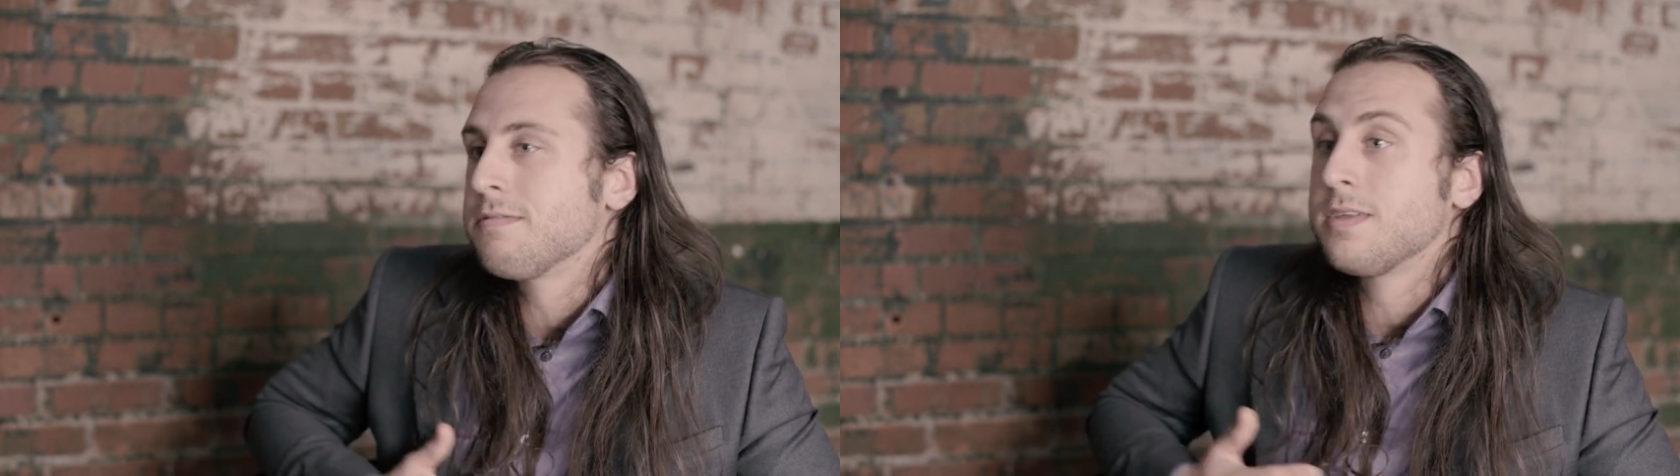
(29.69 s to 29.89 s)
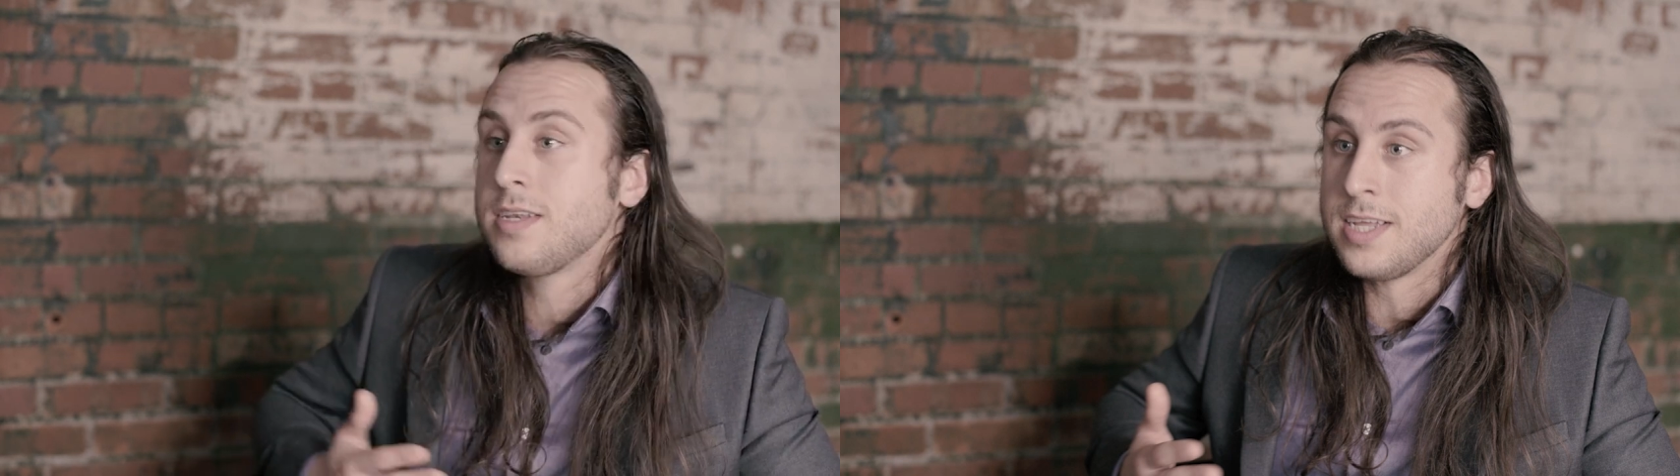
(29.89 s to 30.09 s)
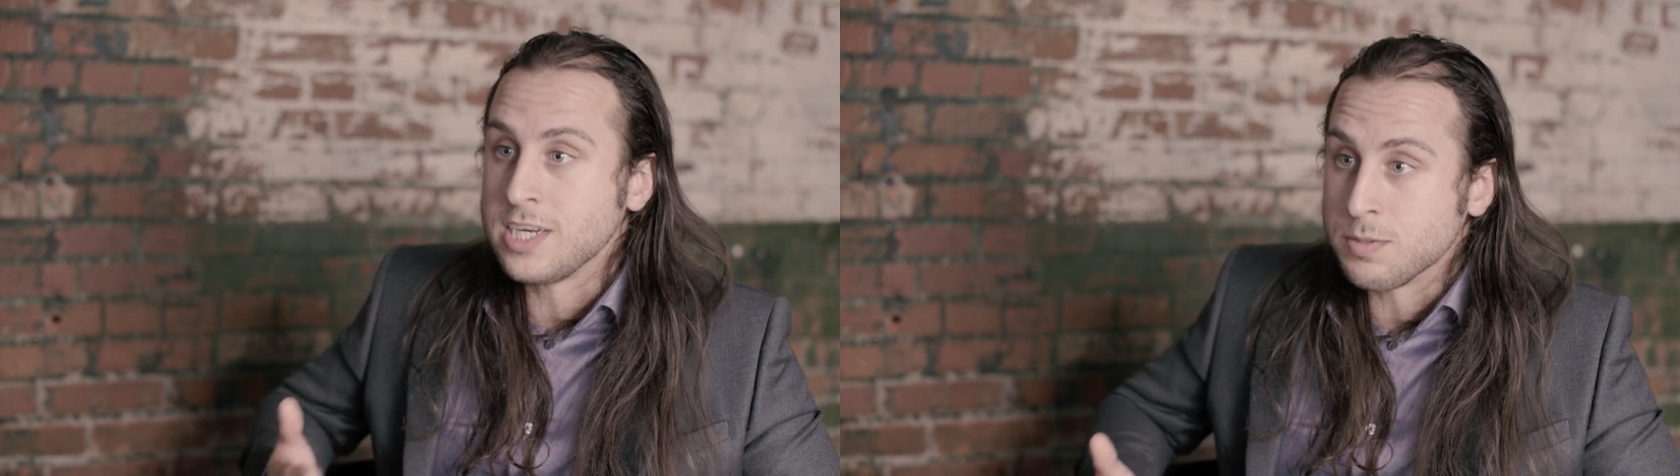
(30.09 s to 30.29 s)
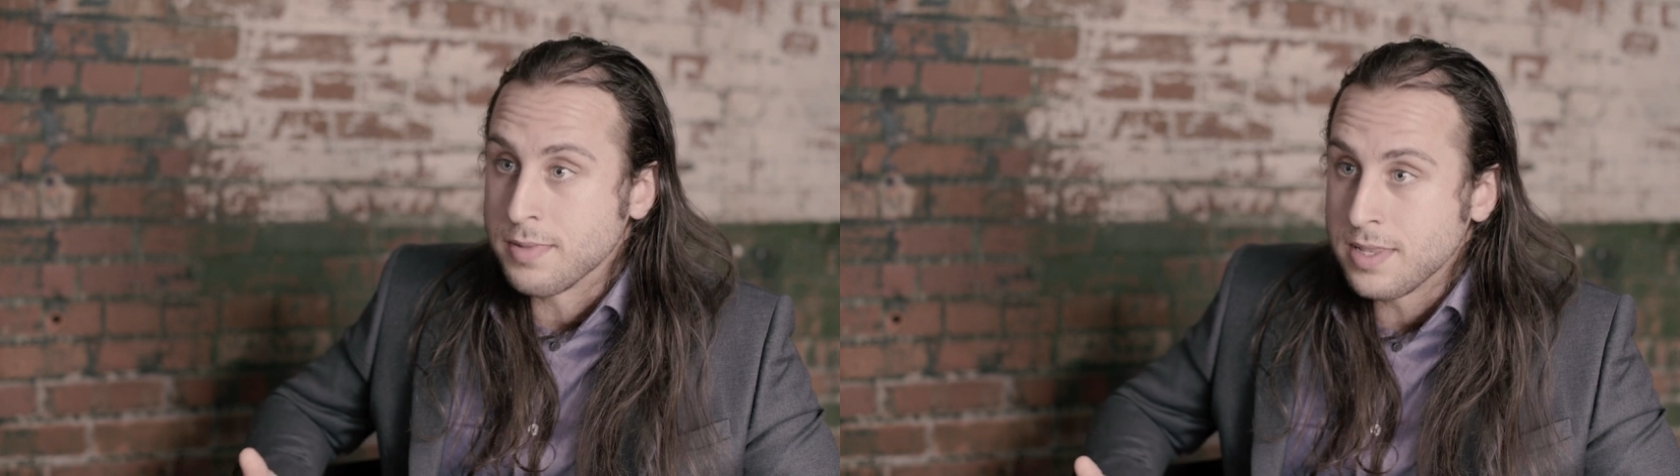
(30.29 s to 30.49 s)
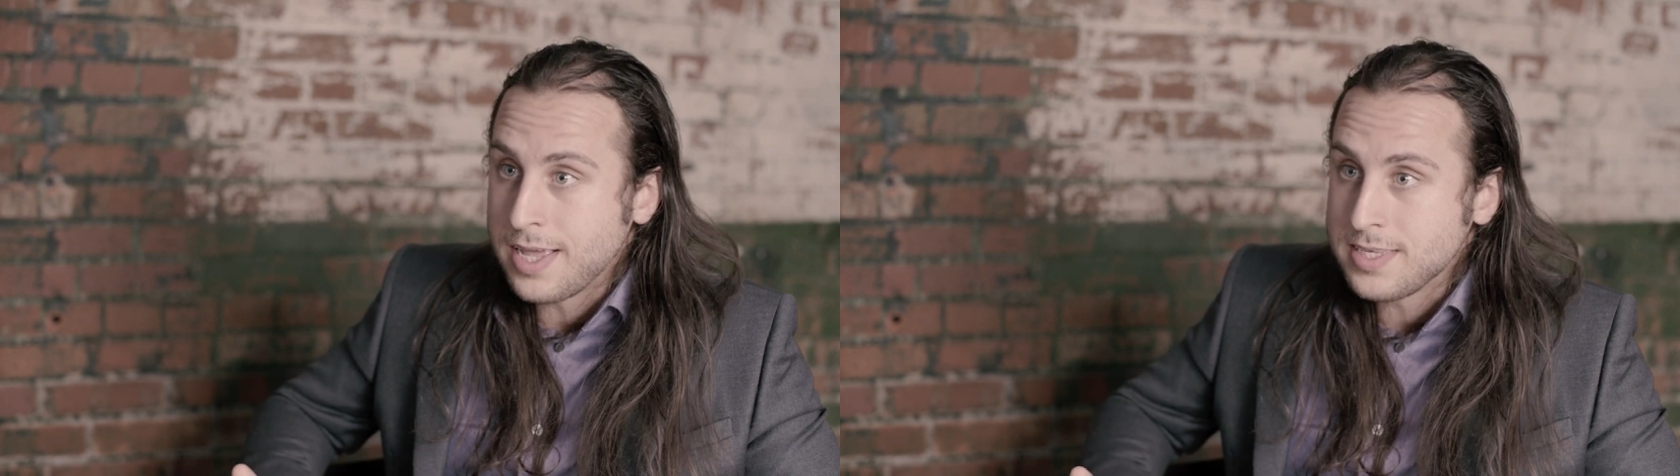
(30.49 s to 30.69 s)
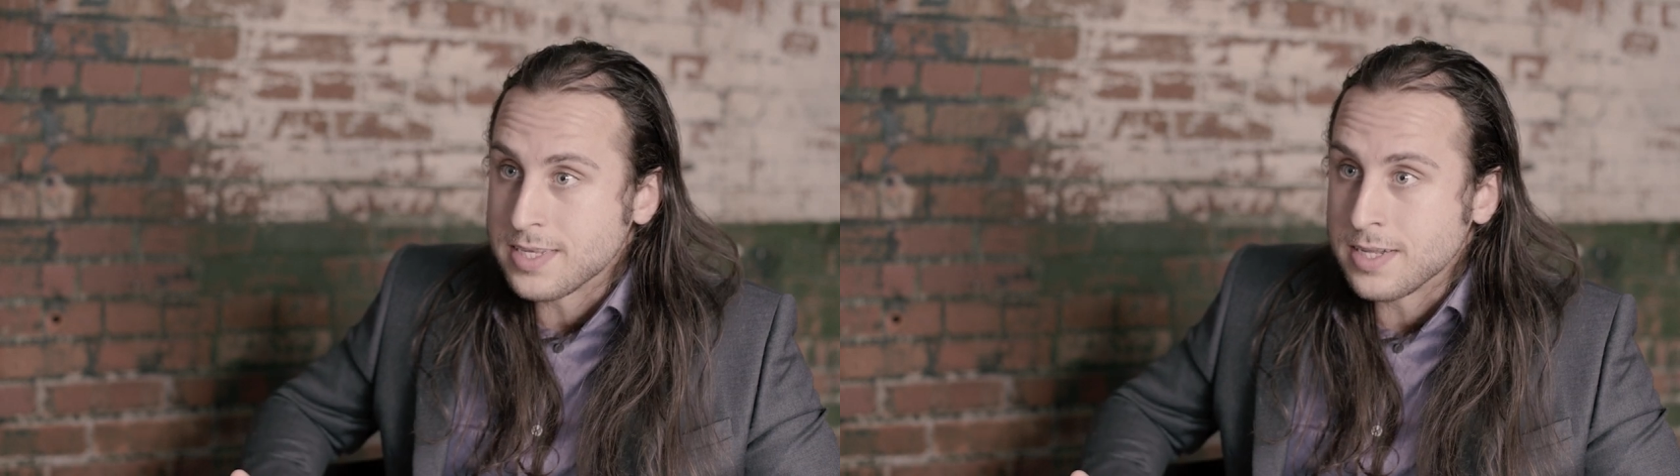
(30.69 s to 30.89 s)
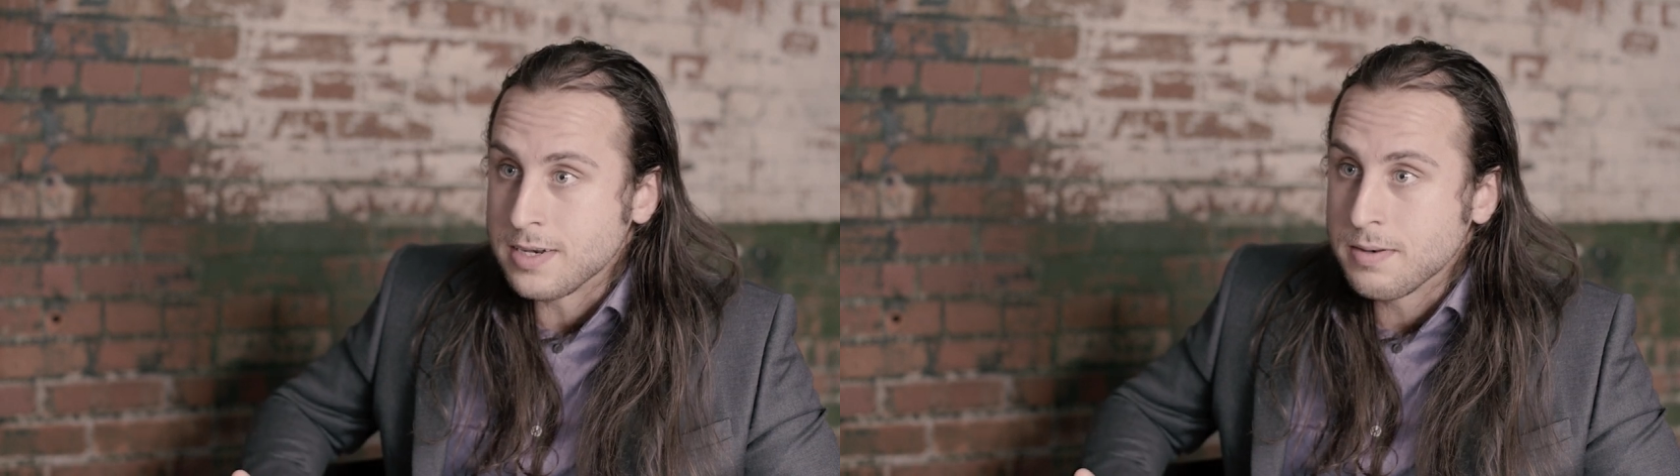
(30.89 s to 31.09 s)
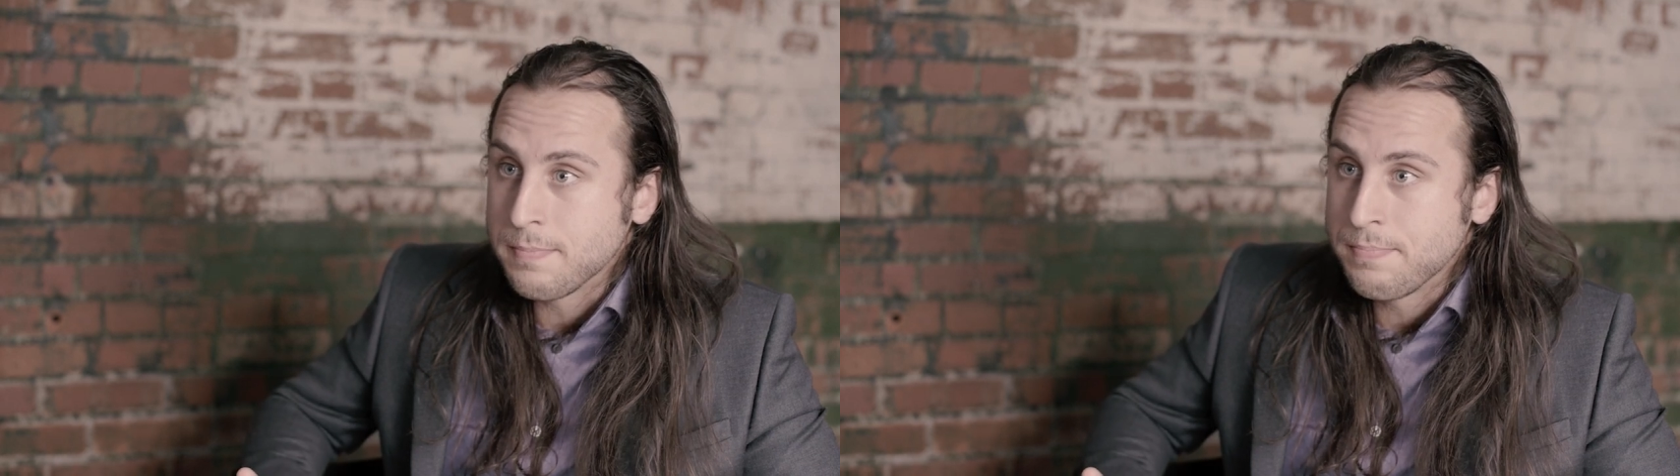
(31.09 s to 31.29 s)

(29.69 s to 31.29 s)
to teach him a lesson.